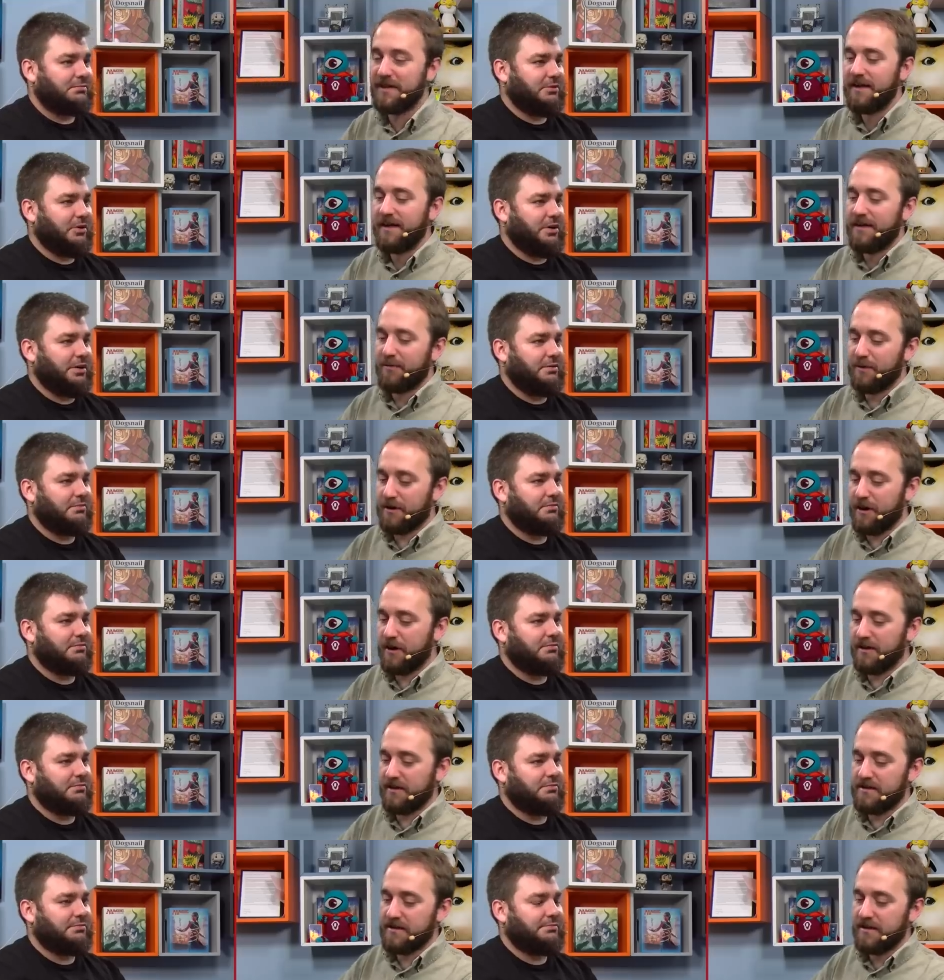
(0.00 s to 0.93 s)
Speaker 1: Great.
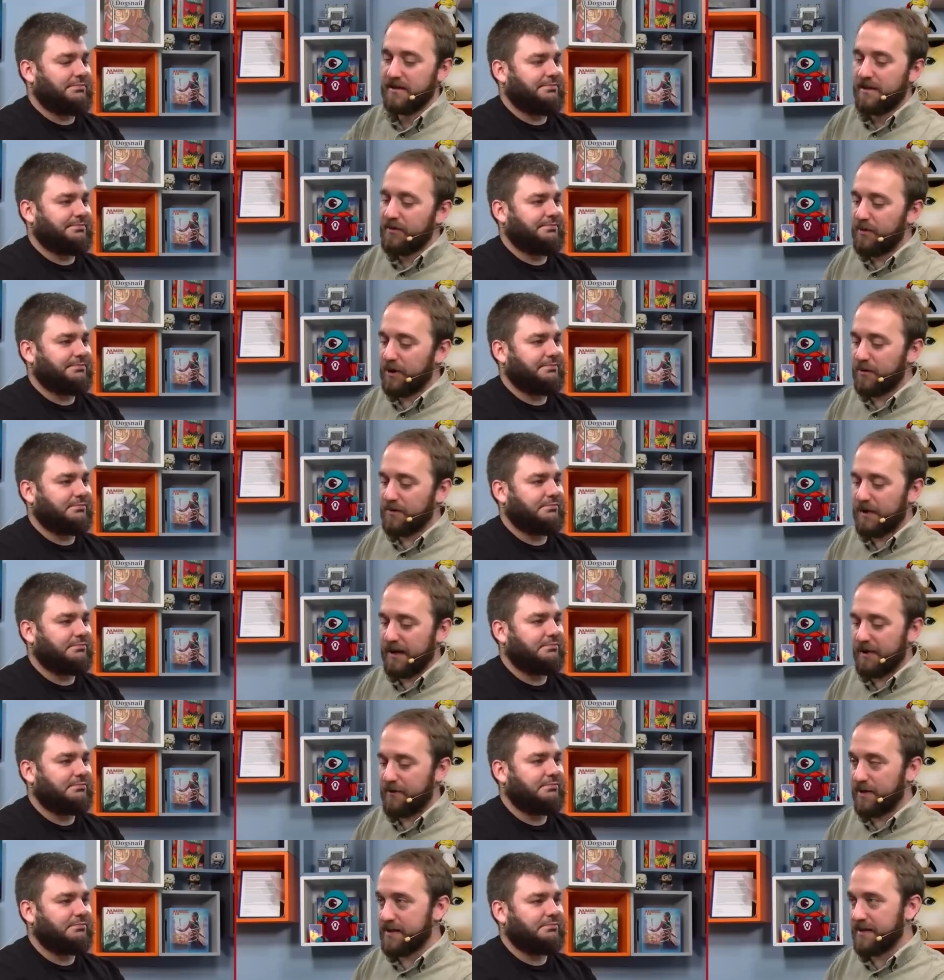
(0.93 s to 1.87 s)
Regardless, we are
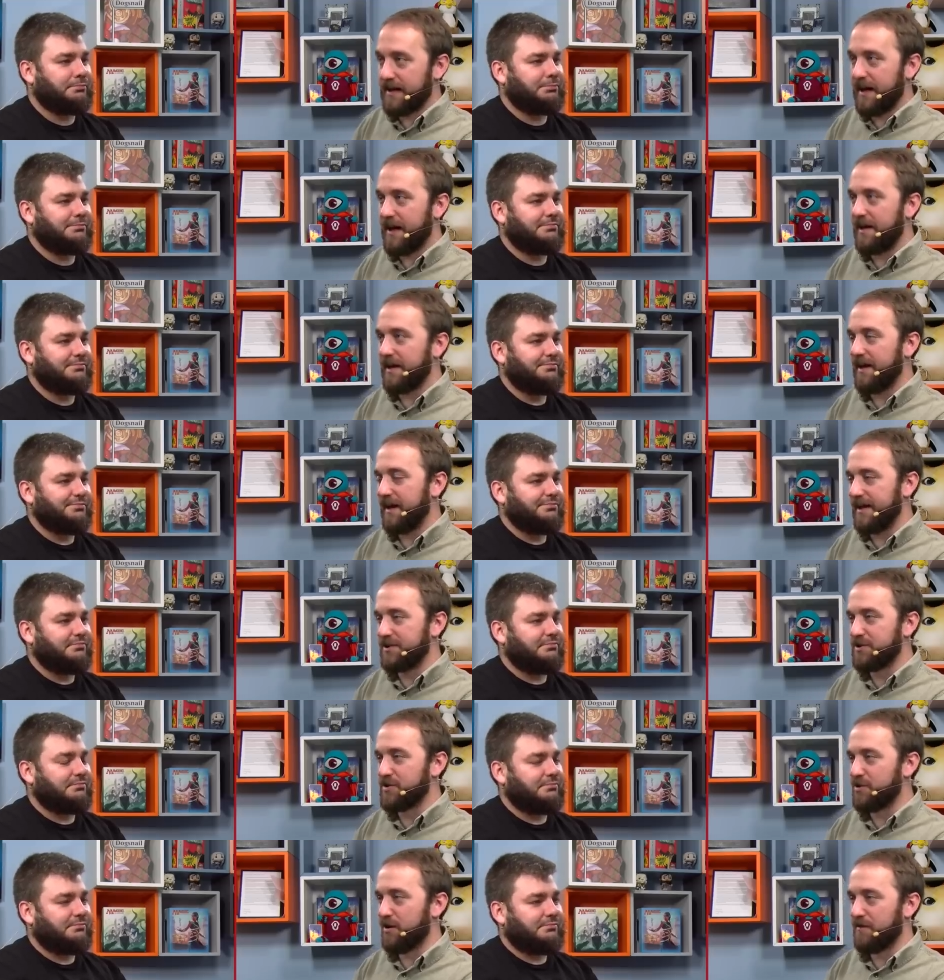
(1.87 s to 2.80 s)
playing once again
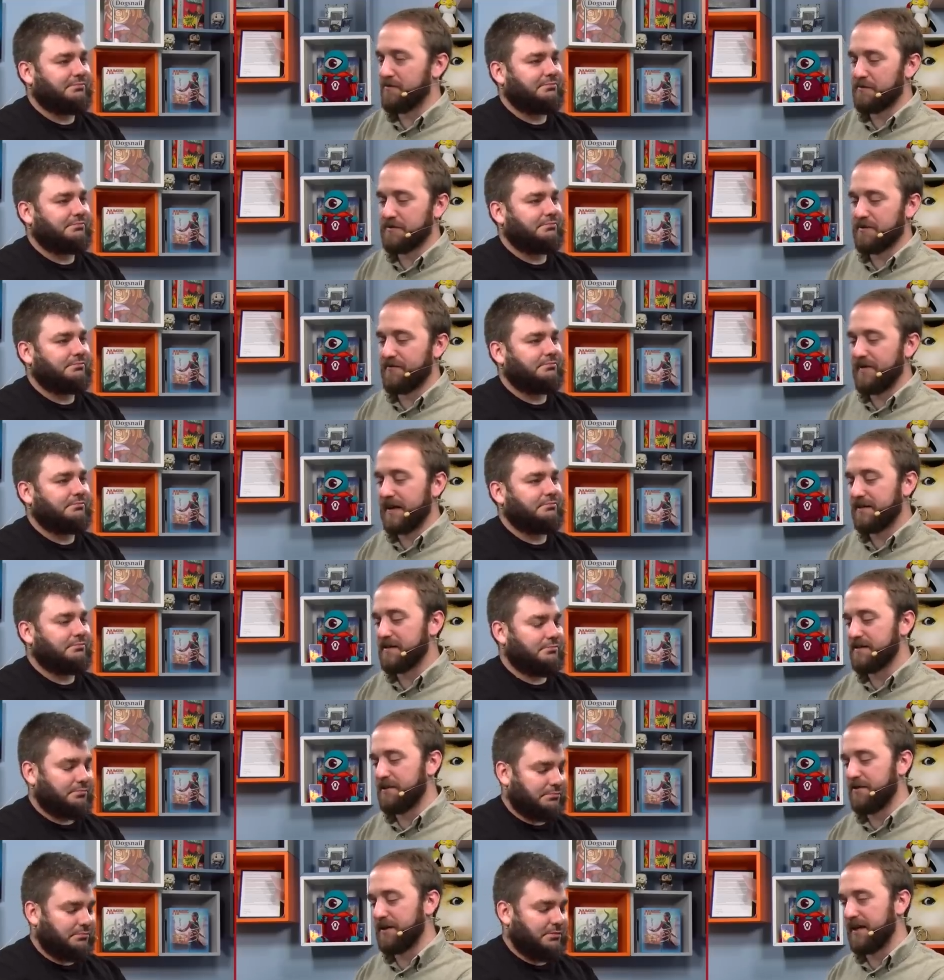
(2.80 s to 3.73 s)
Ancient Stirrings versus
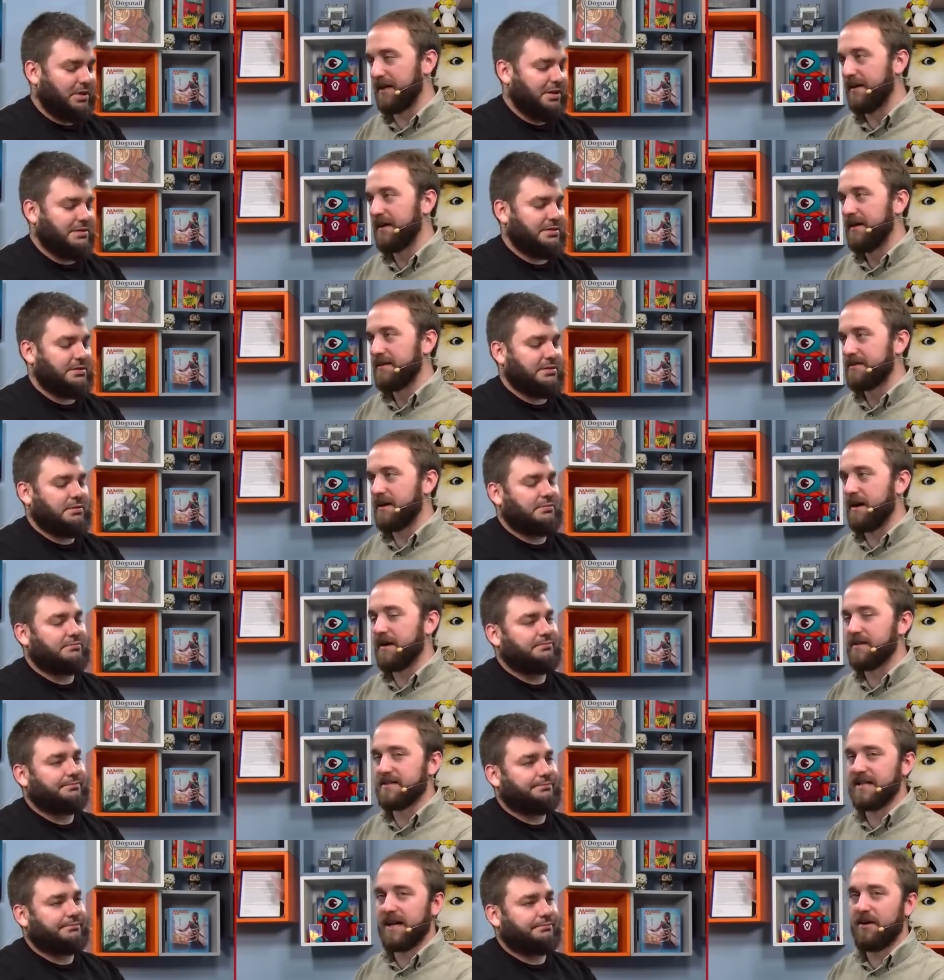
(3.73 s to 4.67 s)
Faithless Looting. Yes. Todd
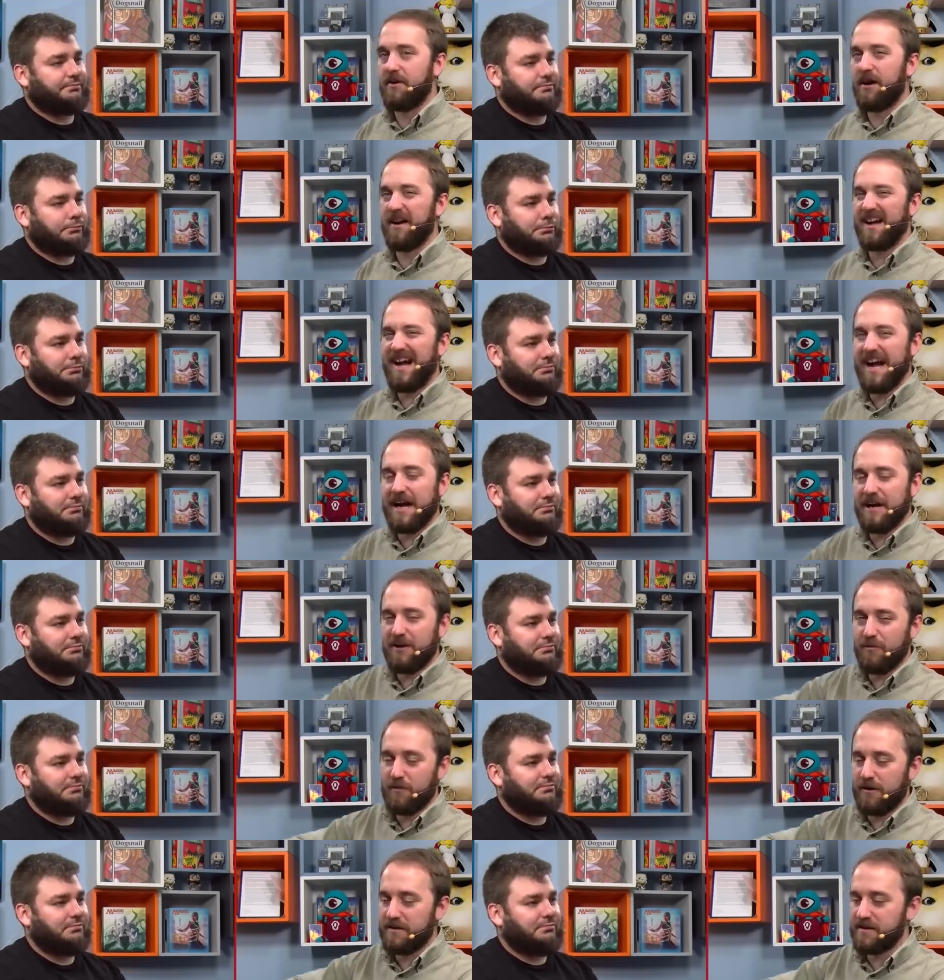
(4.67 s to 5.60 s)
is now on
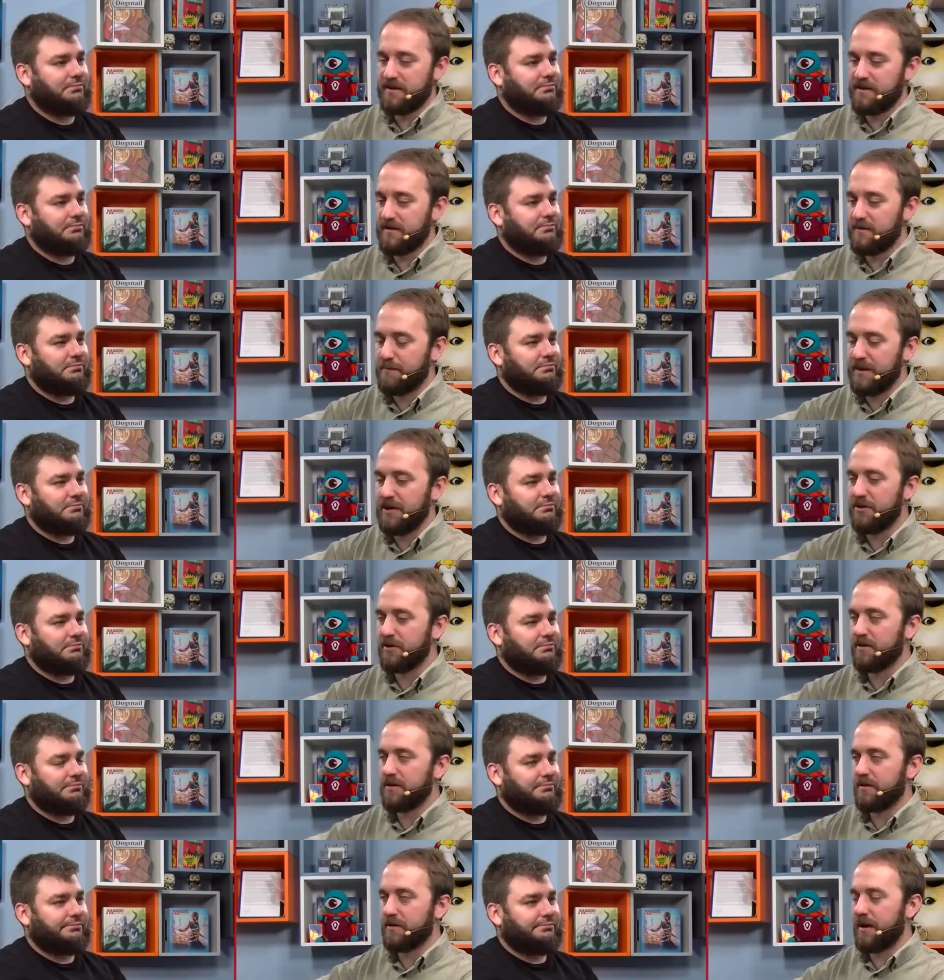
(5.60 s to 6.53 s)
Ironworks. This is Peter
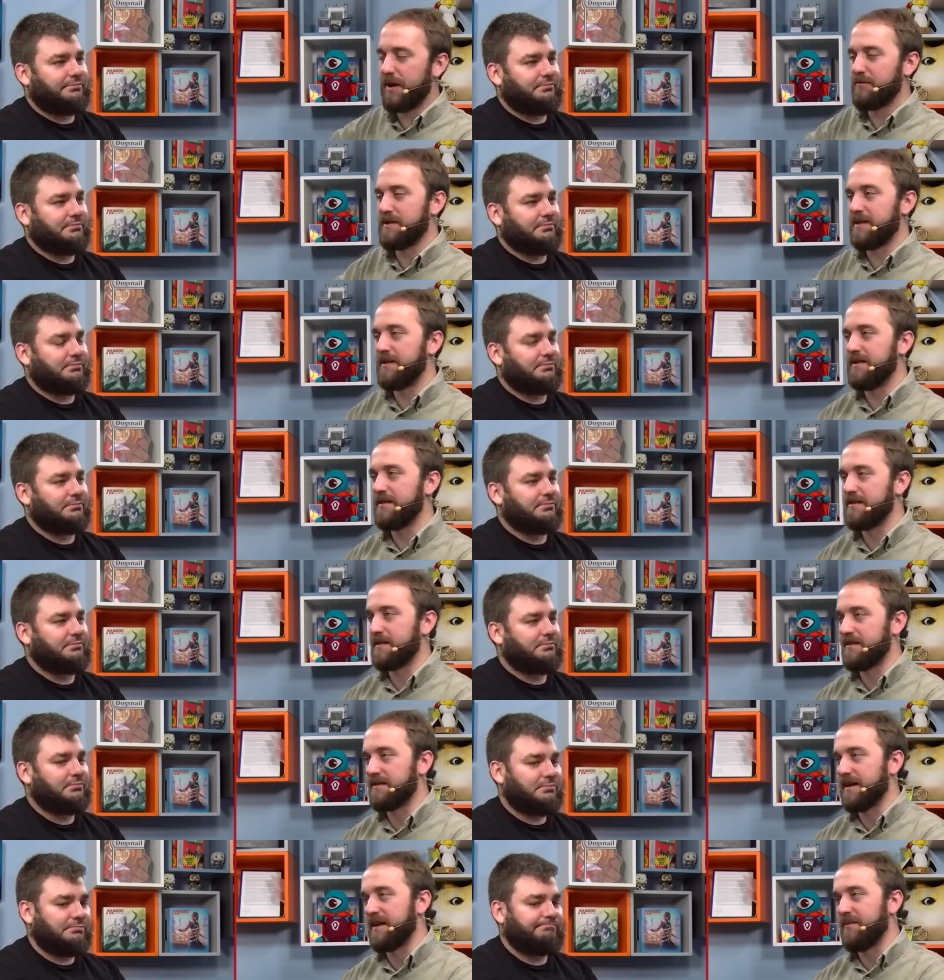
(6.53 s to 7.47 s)
Glogowski's
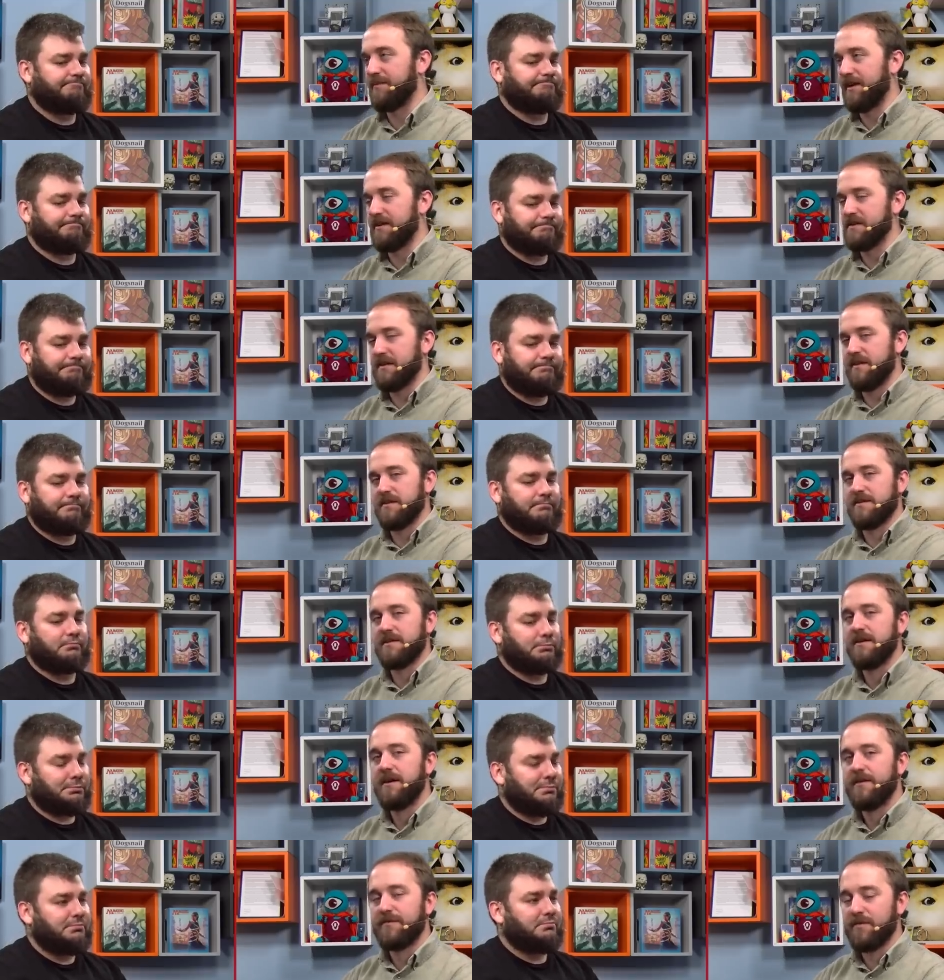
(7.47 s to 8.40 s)
second place list
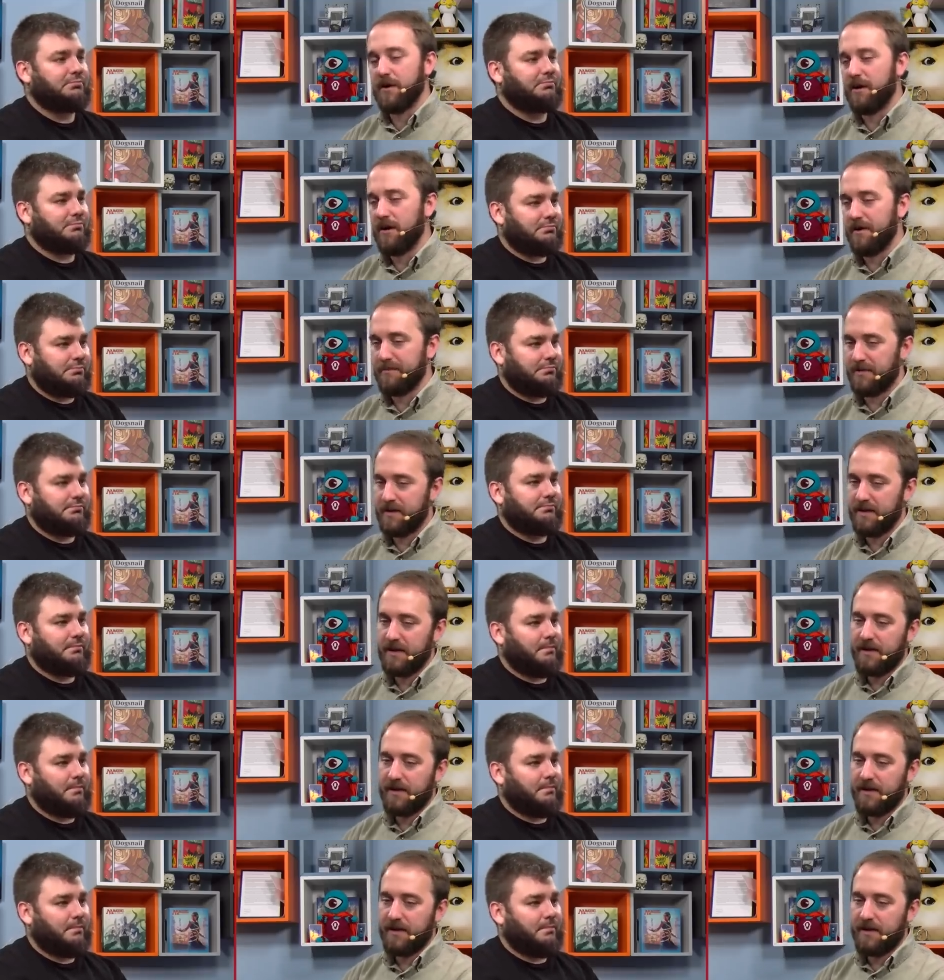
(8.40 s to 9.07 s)
from